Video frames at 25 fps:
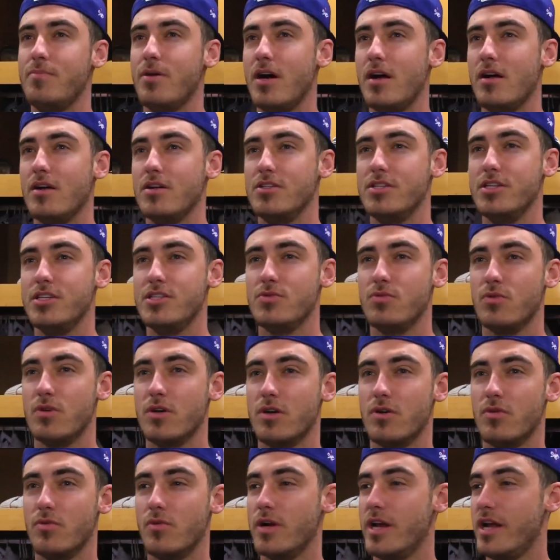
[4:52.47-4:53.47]
Cody
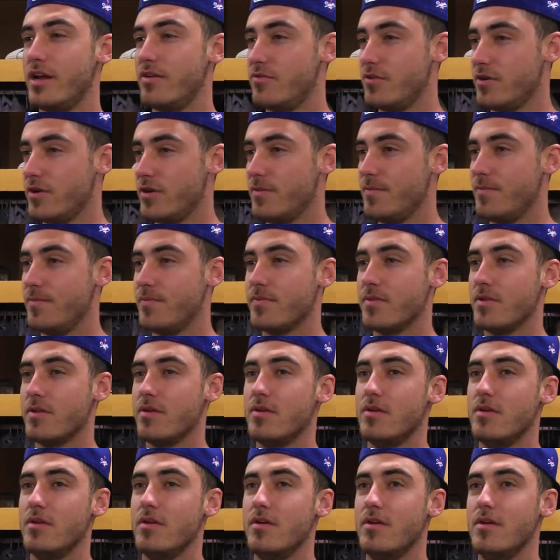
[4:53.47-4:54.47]
Poteet involved in the
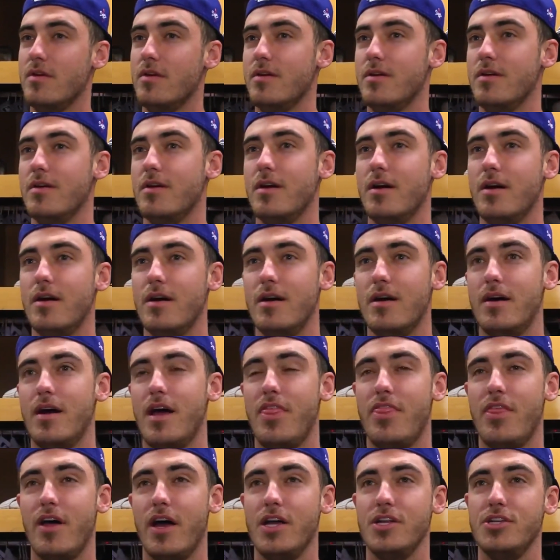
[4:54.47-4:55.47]
deal.
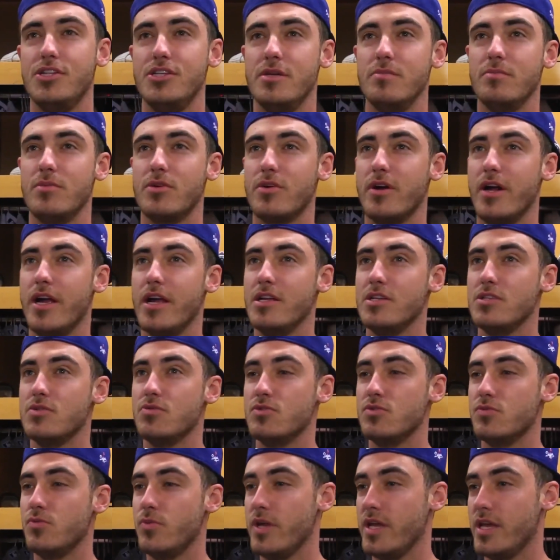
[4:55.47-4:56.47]
Poteet, a
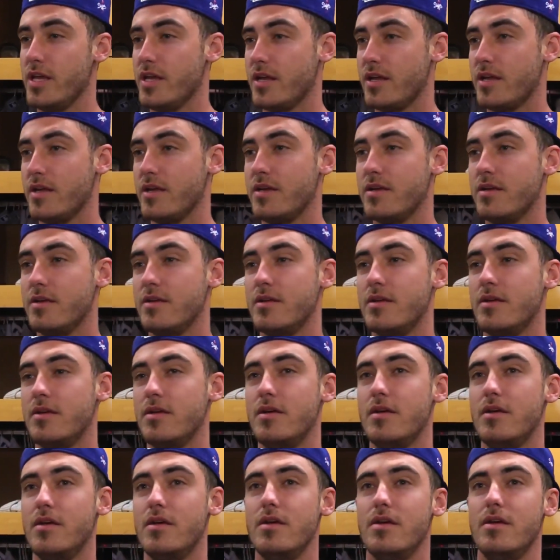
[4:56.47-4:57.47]
right-handed reliever,
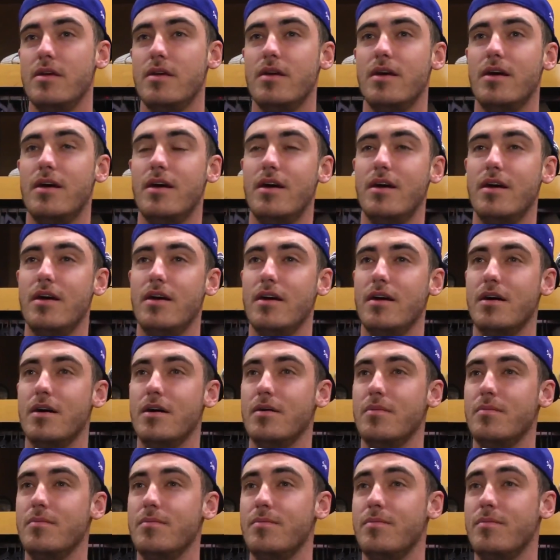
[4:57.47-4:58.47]
is headed to
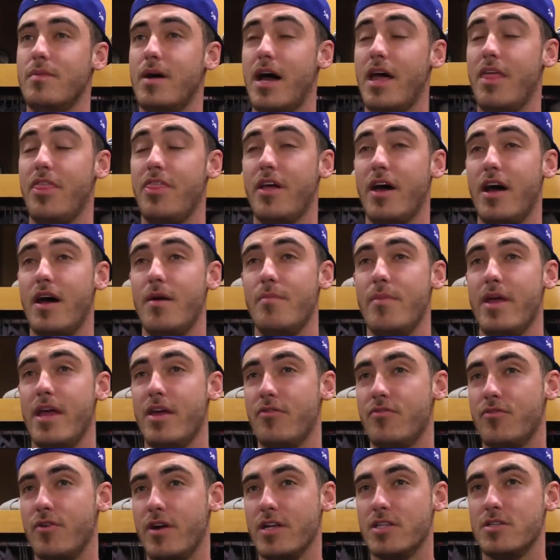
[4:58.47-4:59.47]
Chicago in exchange for
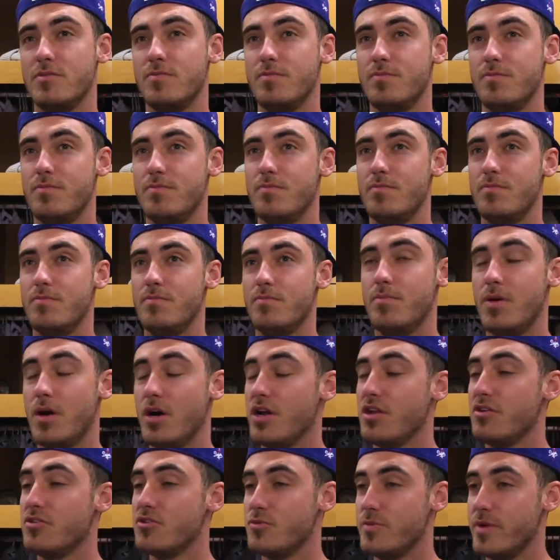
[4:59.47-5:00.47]
Bellinger.
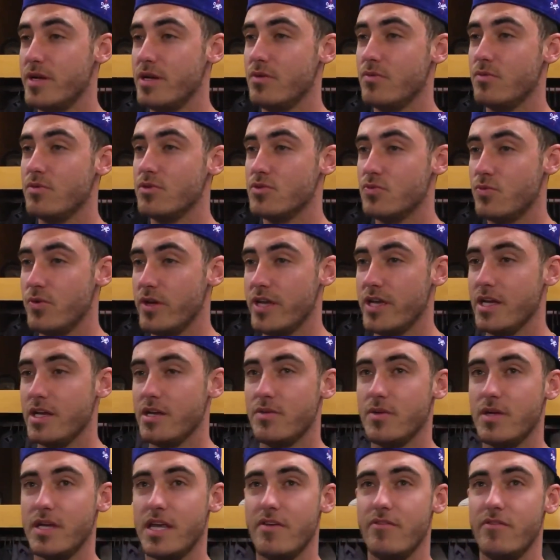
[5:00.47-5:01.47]
While Poteet
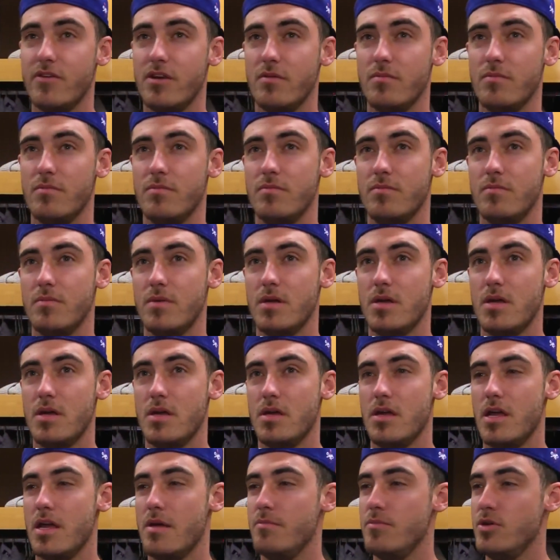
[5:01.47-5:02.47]
hasn't been a household
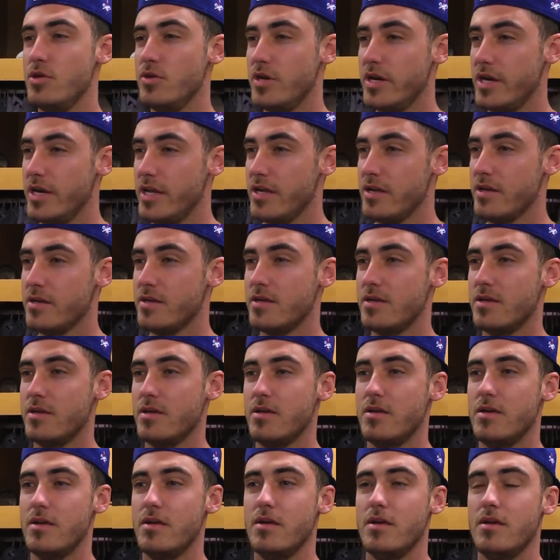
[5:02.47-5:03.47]
name, he has been
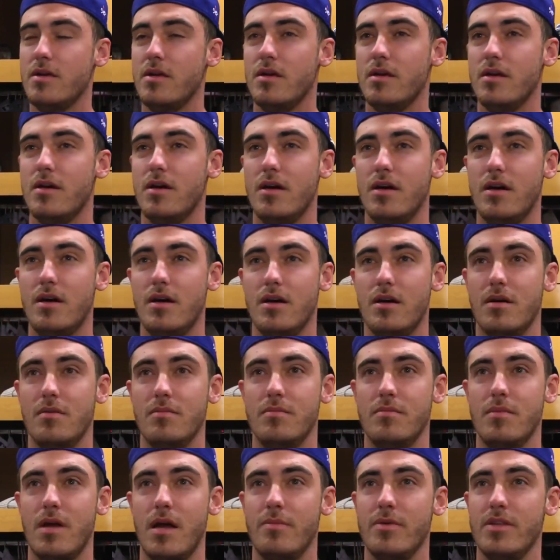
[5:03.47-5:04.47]
solid in the
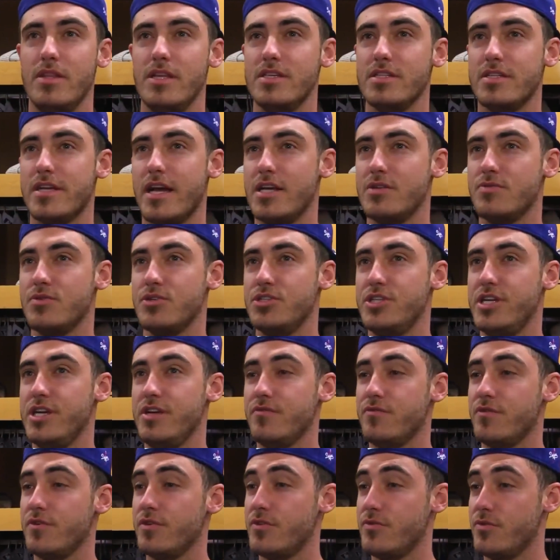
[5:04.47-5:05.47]
minors and had a few
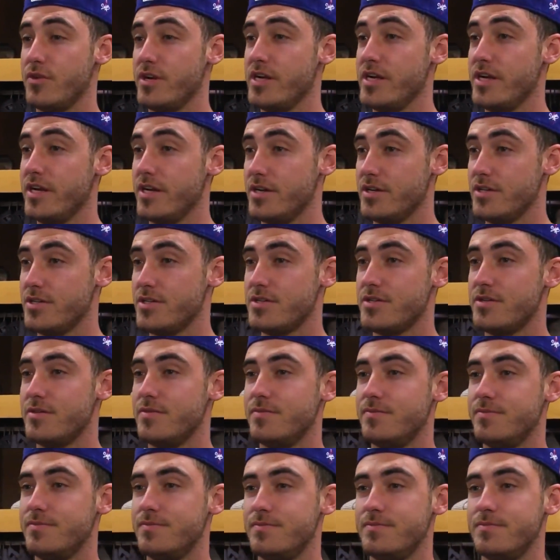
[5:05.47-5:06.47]
appearances for the Yankees
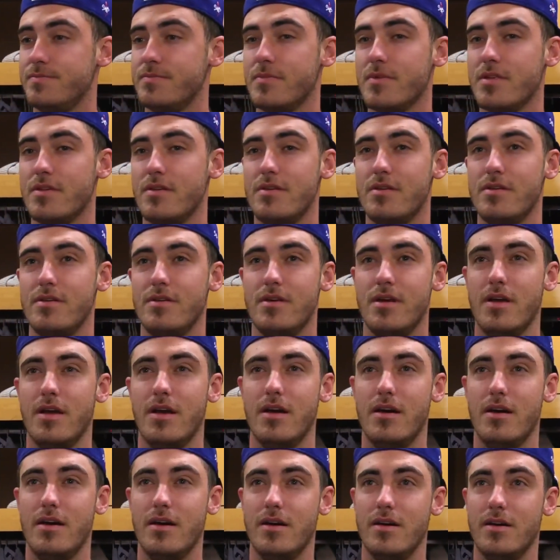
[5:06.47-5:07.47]
in
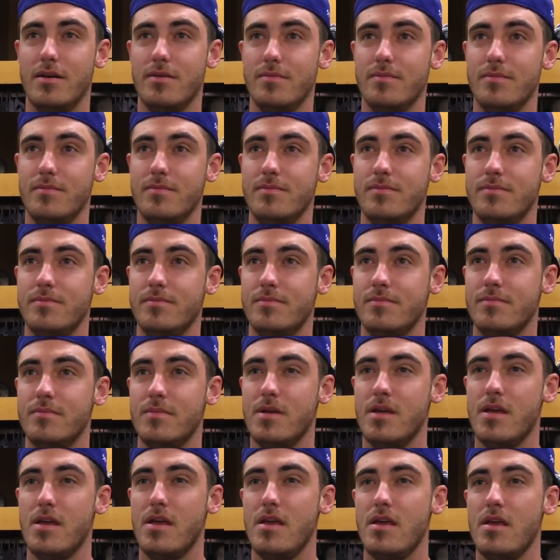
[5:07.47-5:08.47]
2024. He
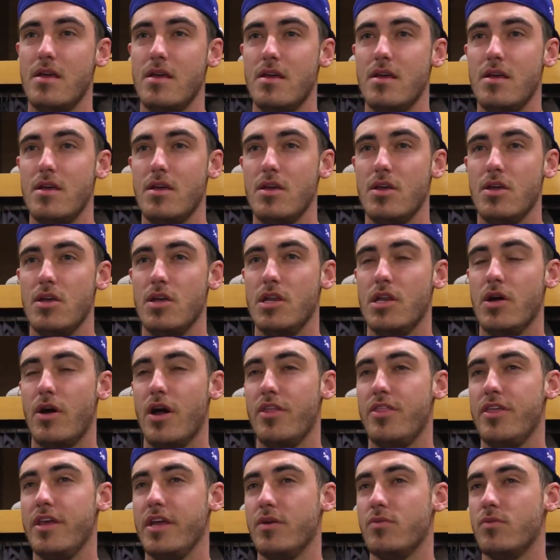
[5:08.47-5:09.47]
could provide some depth
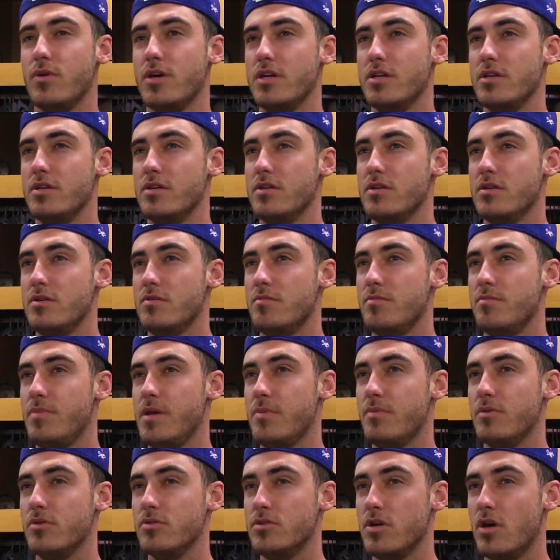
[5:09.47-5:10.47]
to the Cubs'
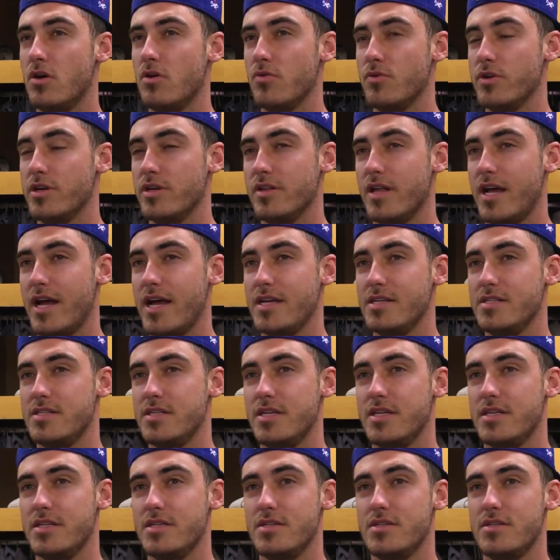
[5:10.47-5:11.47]
bullpen. But let's be
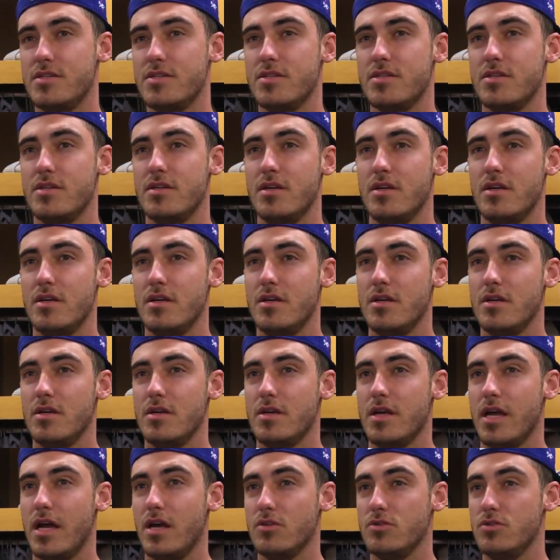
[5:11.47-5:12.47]
honest, this
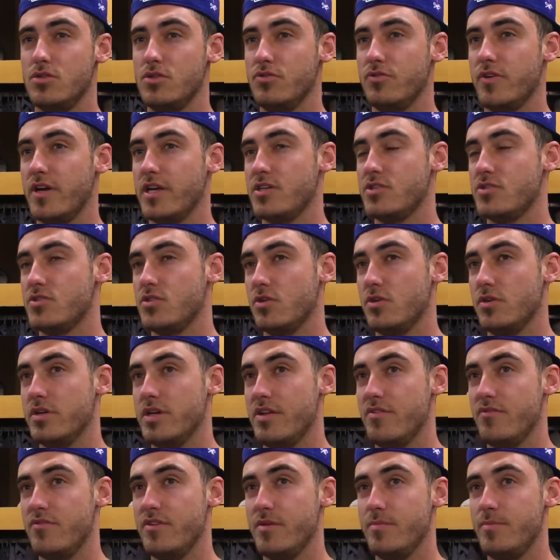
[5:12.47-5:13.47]
trade is all about
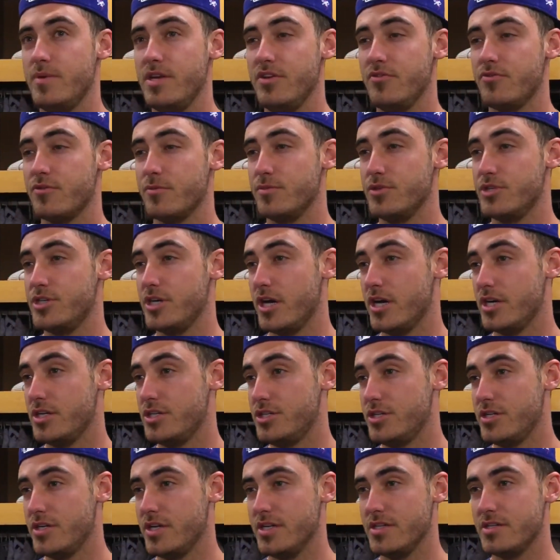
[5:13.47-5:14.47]
shedding salary for the
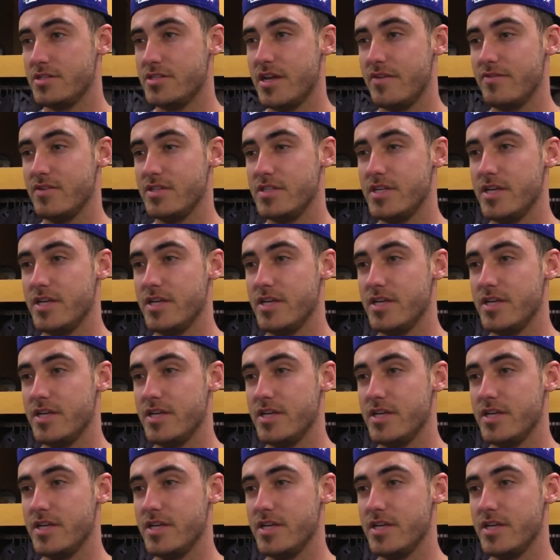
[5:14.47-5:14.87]
Cubs.